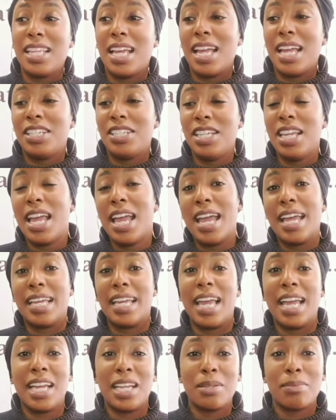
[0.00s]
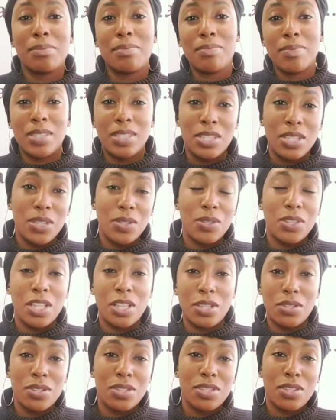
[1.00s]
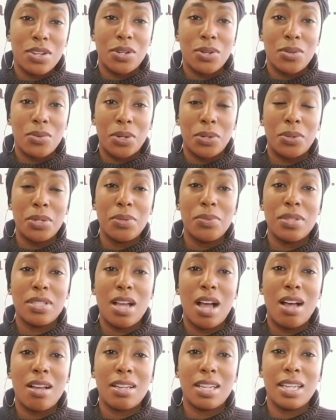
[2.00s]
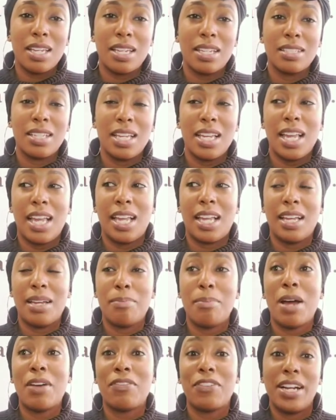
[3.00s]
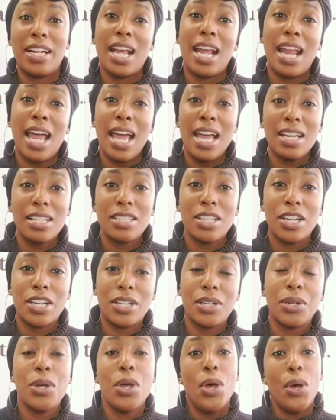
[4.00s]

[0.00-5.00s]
she had came to the little circle where we were talking, and my friend had asked her,